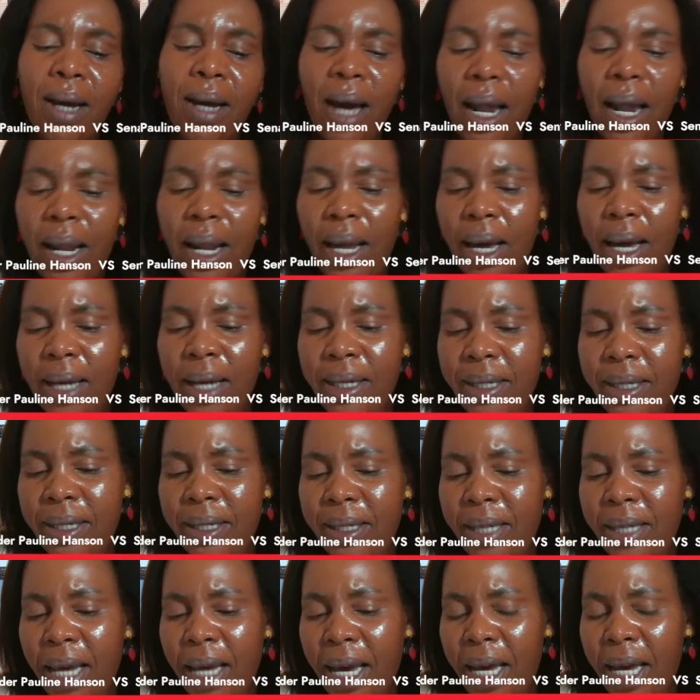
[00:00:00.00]
colour,
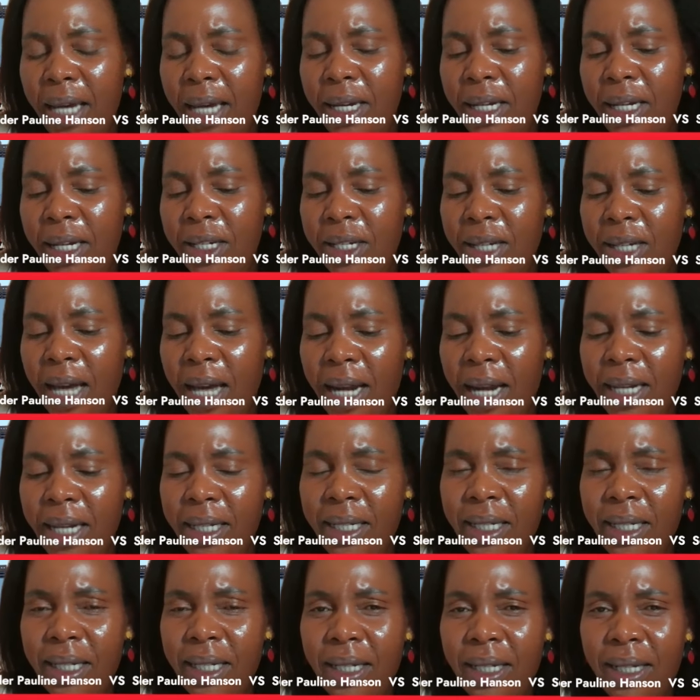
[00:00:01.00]
descent,
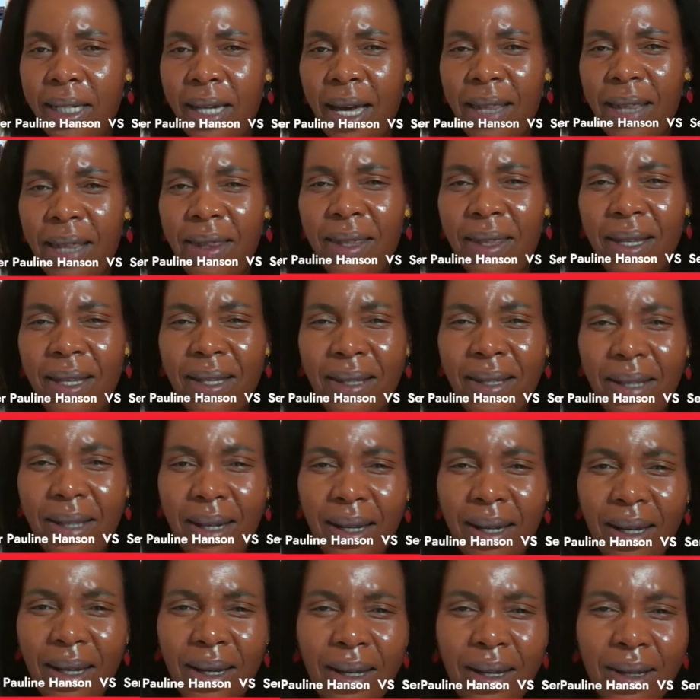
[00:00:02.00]
nationality,
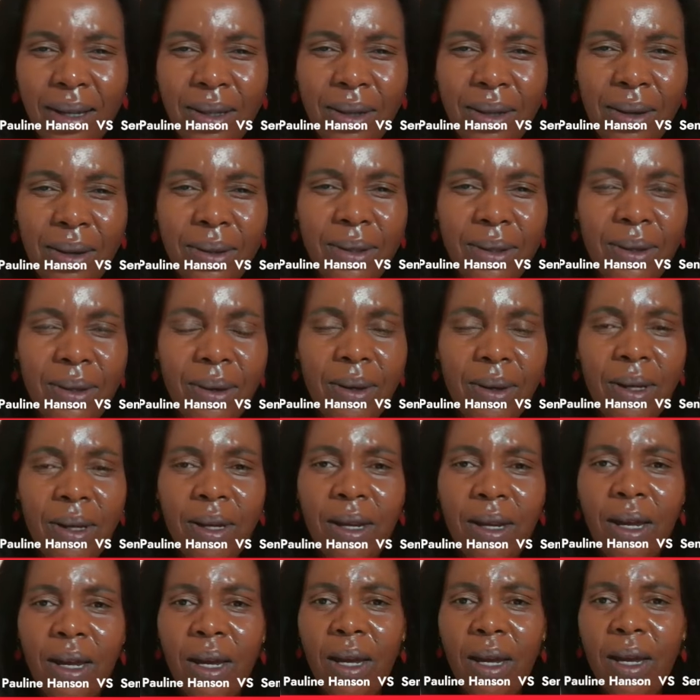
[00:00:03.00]
ethnicity. It's also
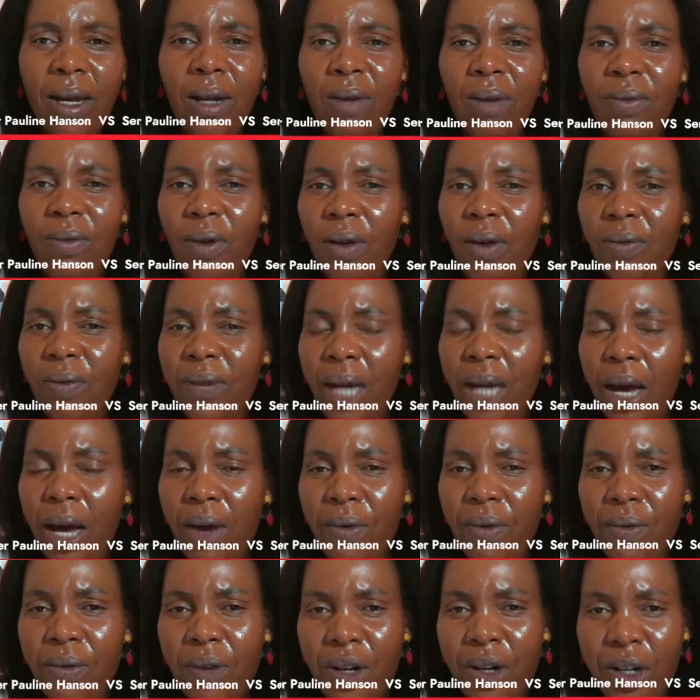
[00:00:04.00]
involved
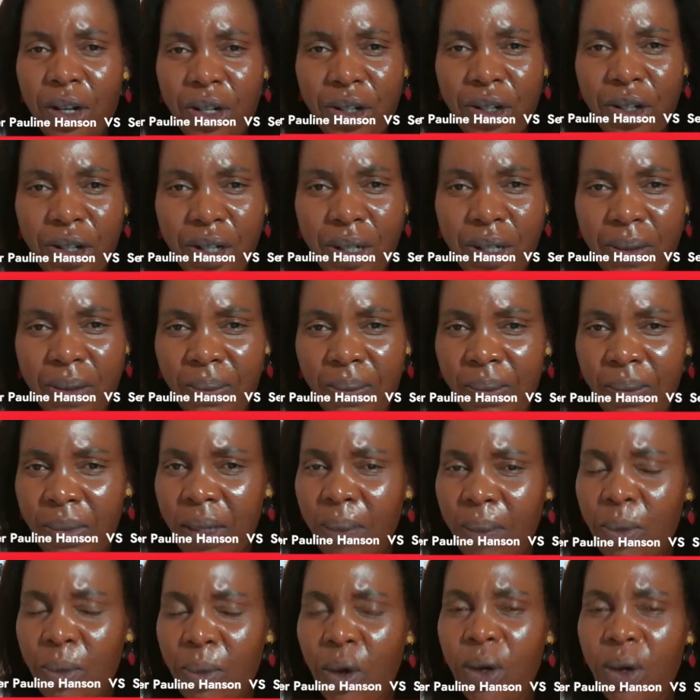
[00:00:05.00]
now religion,
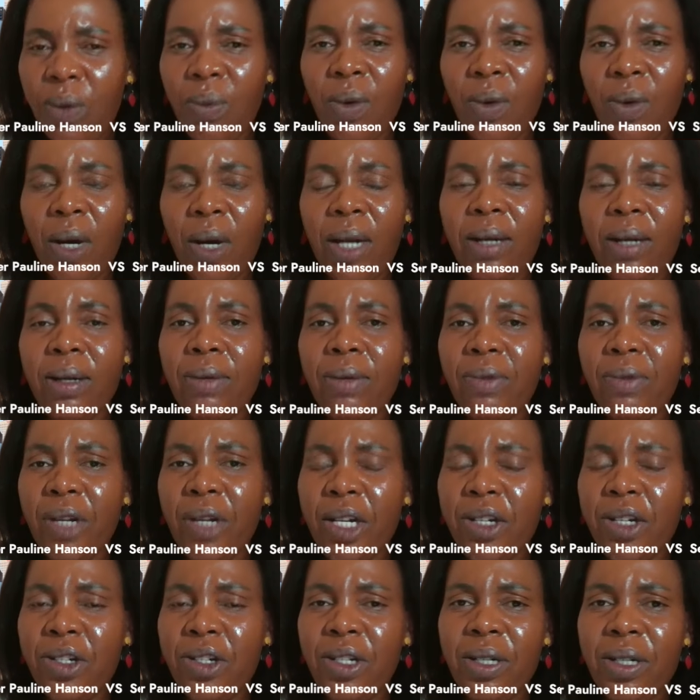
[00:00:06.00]
modern one
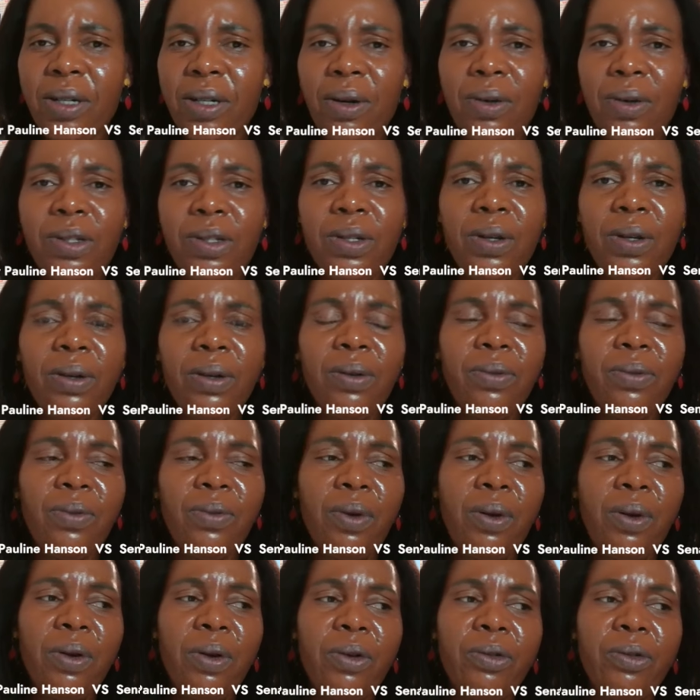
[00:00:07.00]
religion also
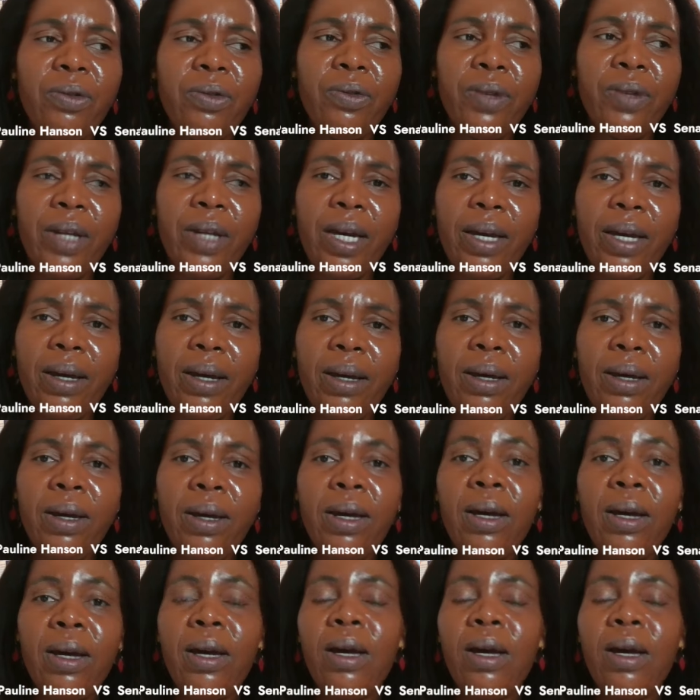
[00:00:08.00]
involved the